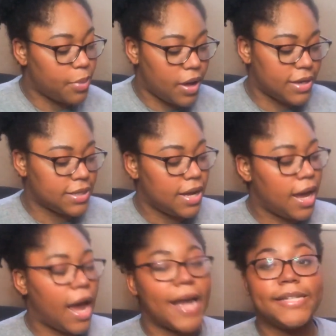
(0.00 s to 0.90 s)
but
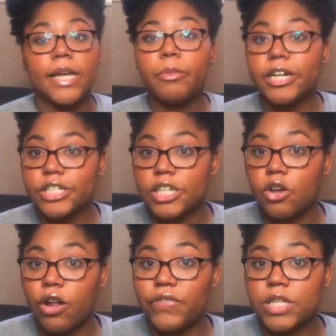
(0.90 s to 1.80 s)
I did purchase
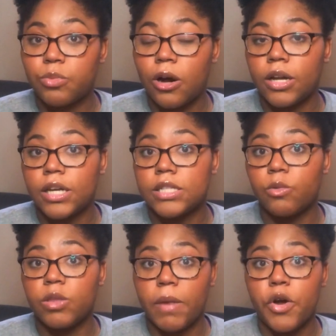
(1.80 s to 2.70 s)
all of these products
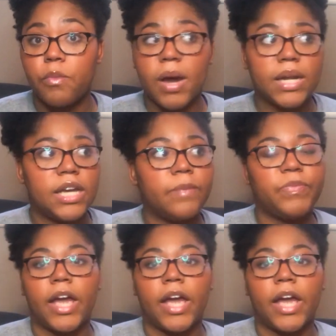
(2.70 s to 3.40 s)
with my own money.